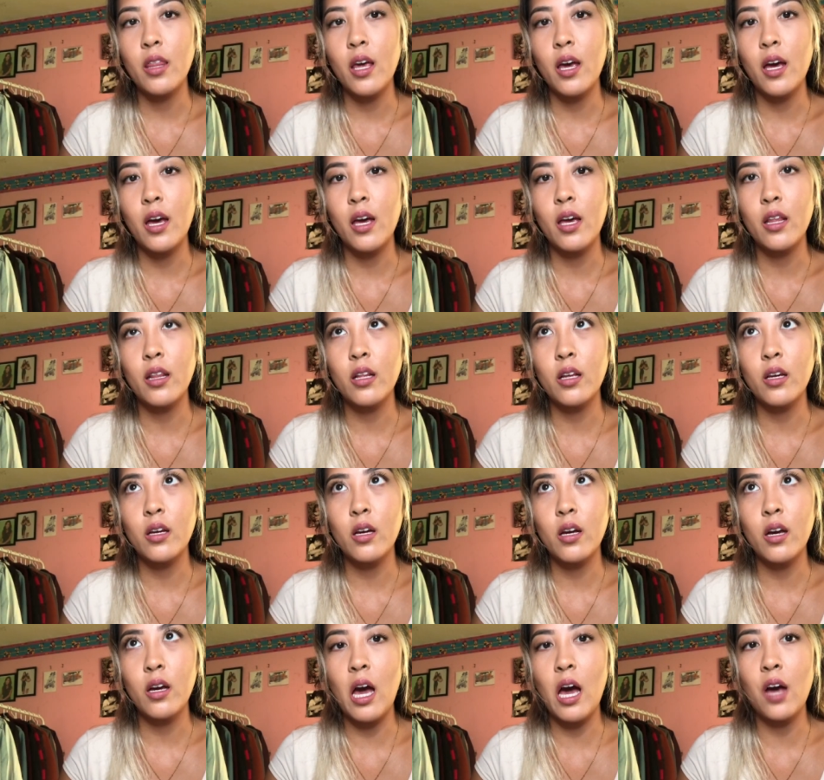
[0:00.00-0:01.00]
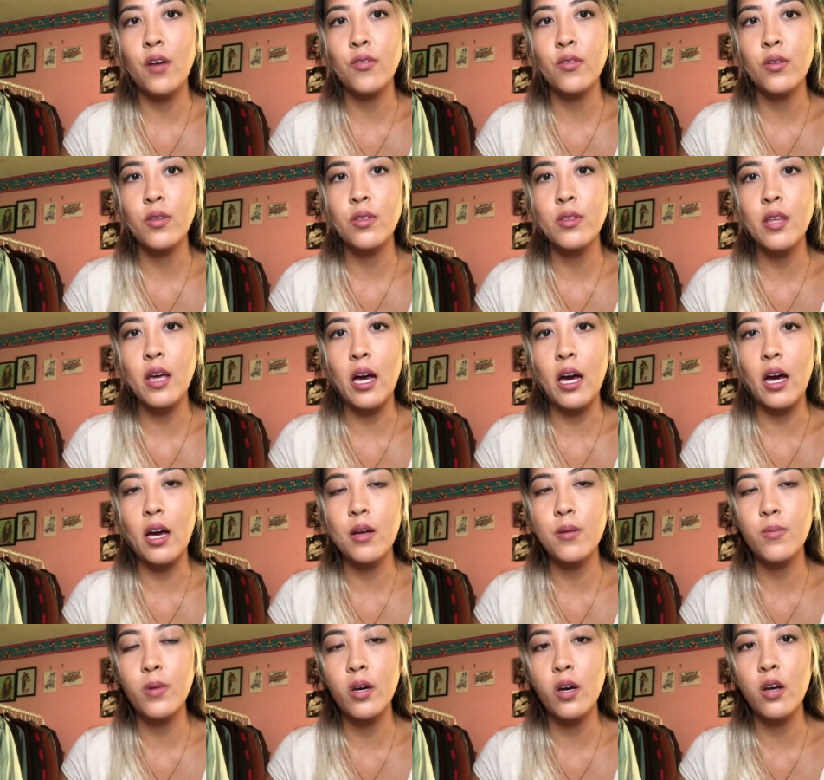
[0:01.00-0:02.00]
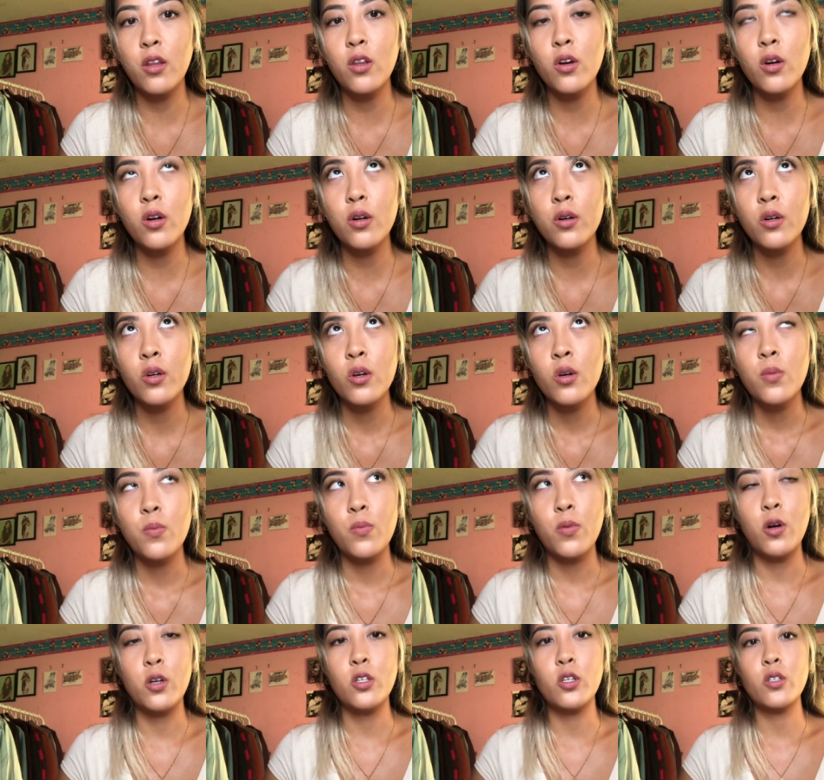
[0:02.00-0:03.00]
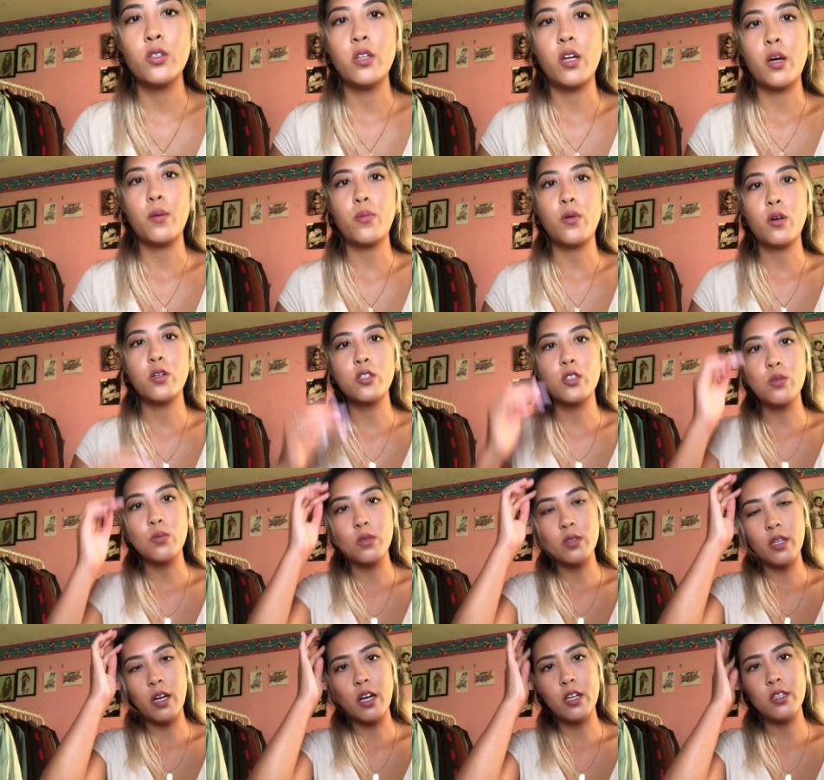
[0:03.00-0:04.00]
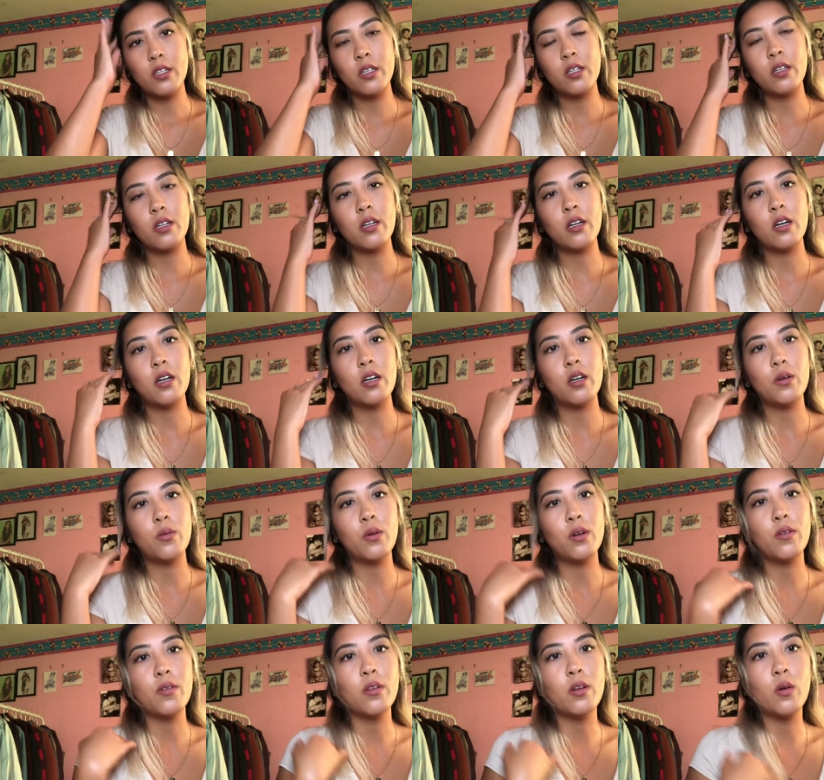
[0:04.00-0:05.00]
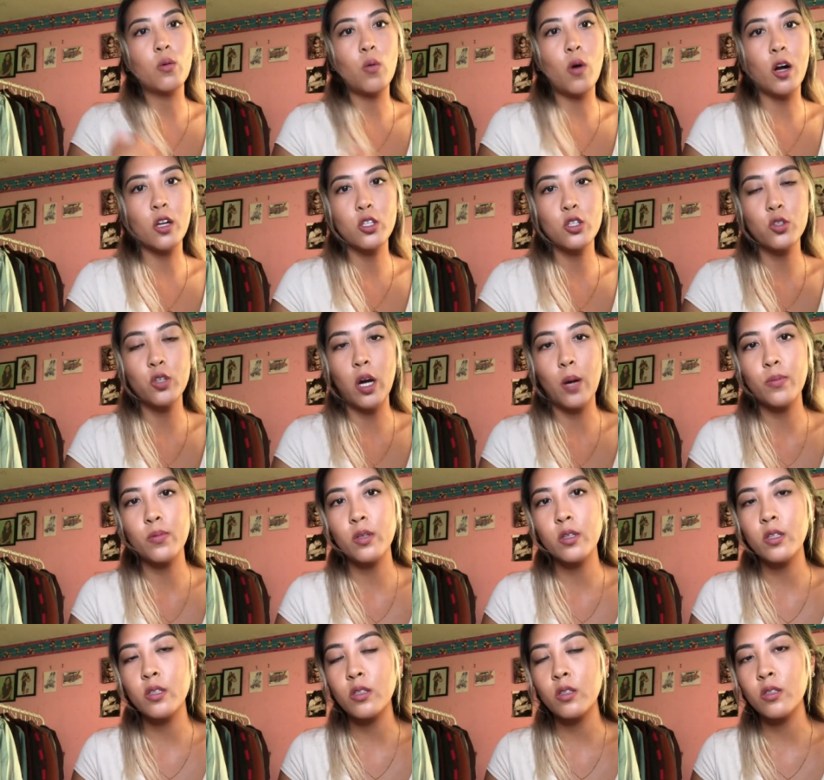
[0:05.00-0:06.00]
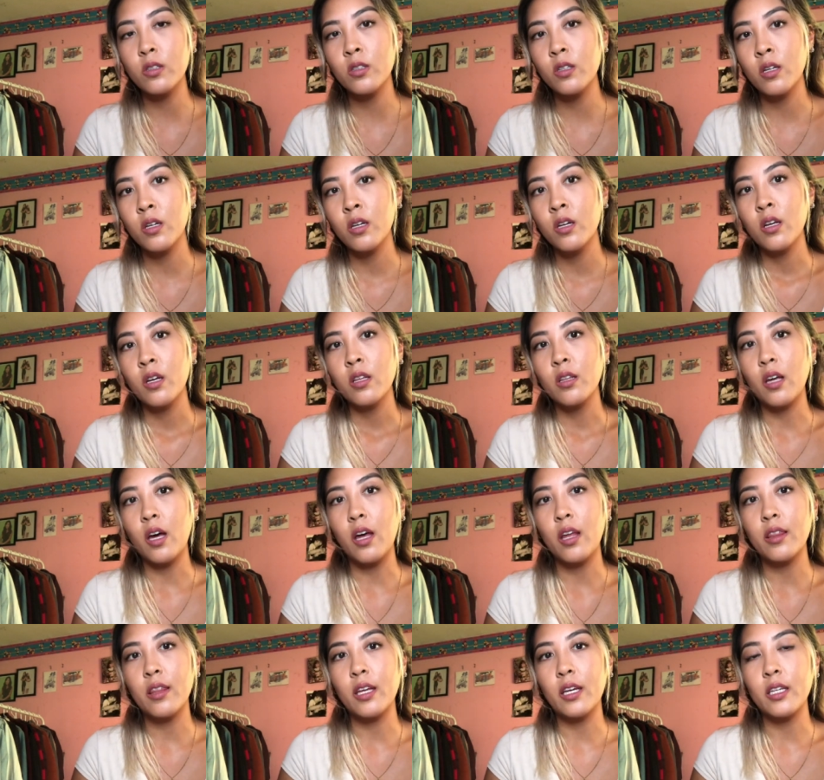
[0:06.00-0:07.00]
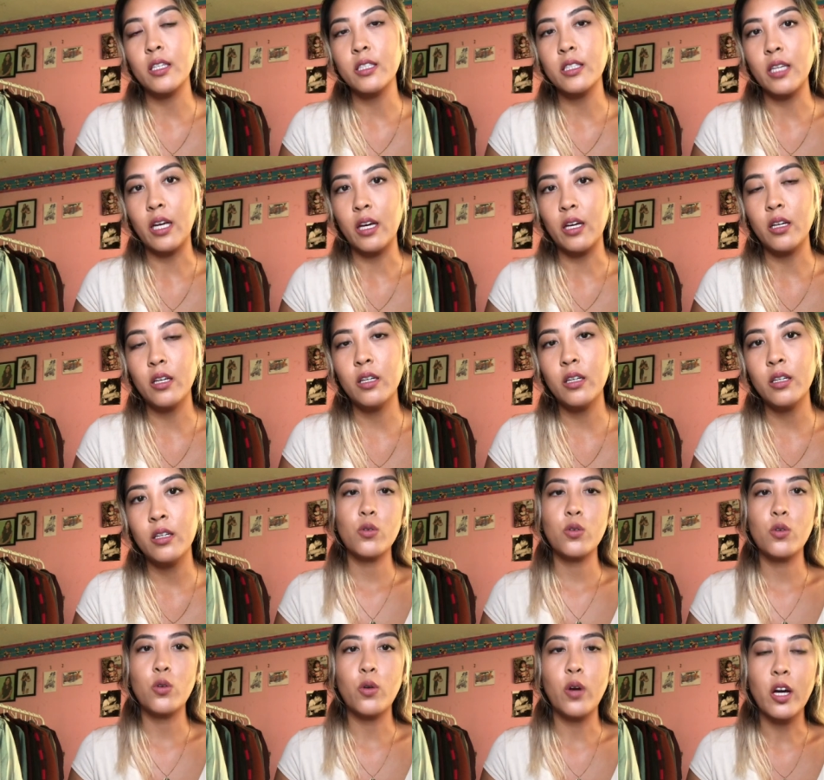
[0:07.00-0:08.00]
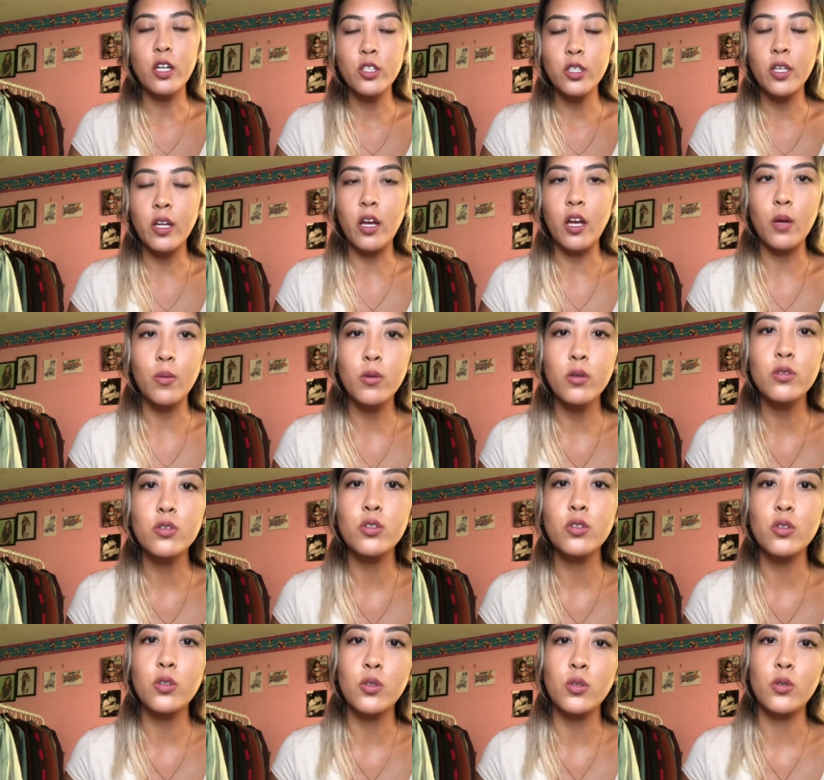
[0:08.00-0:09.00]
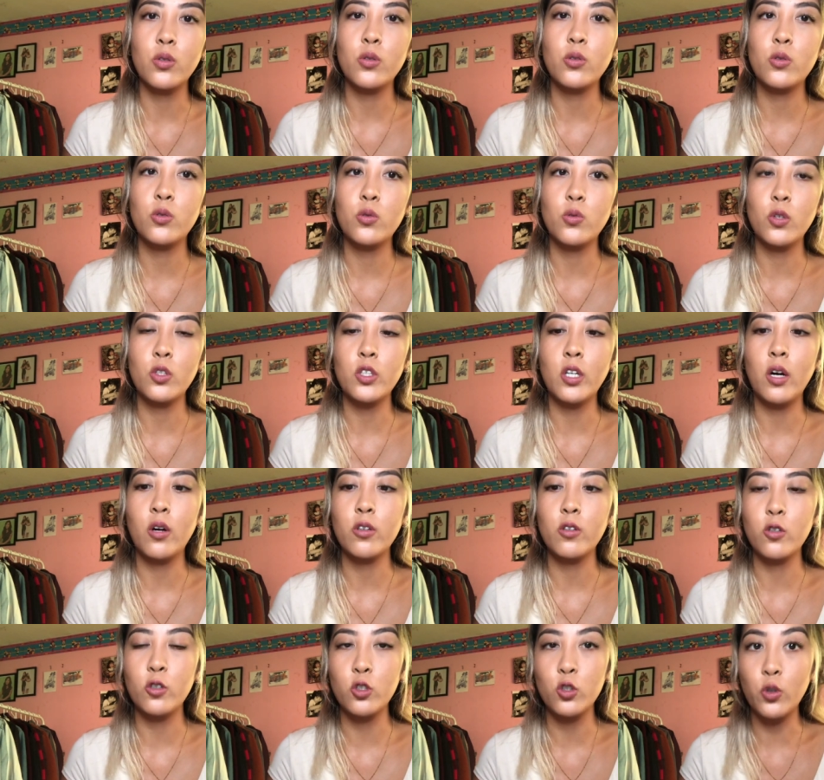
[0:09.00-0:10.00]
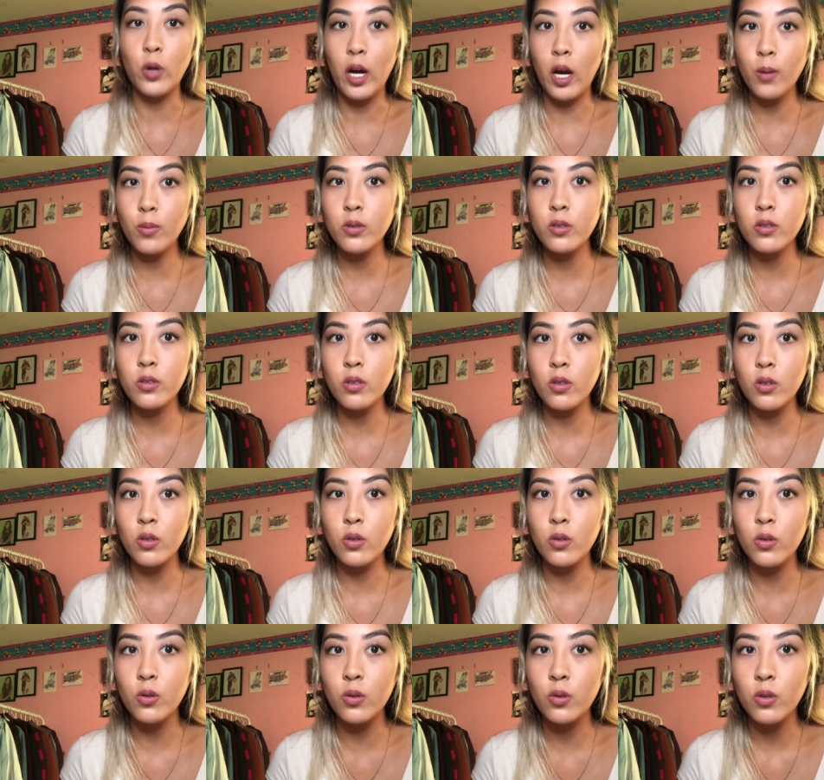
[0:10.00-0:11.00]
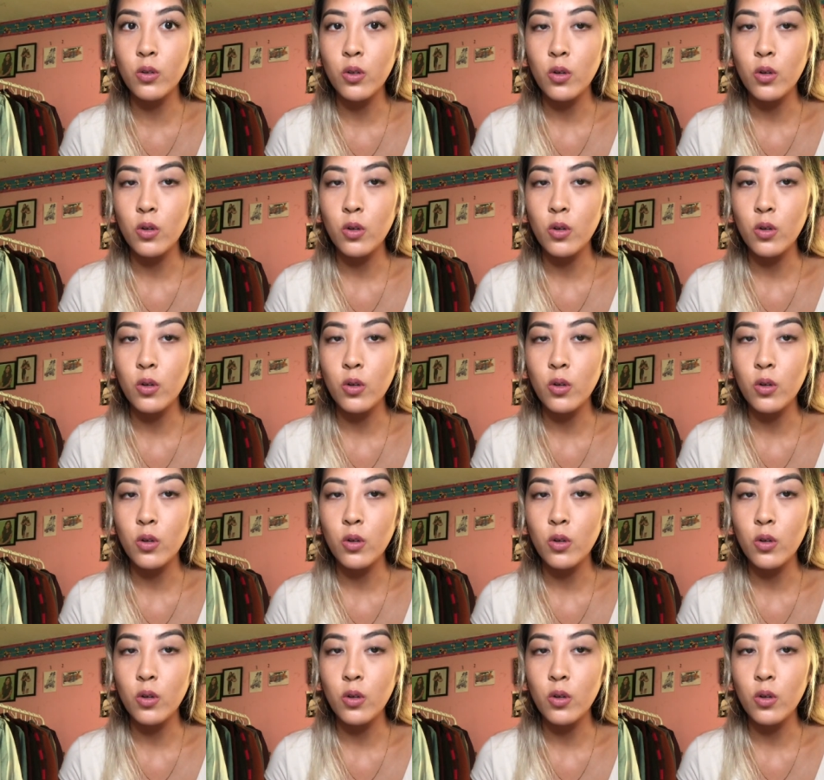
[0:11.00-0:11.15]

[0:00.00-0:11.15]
then after that, my other purchase that I purchased was actually one of the watch straps that they sell. You're actually able to switch out your straps, so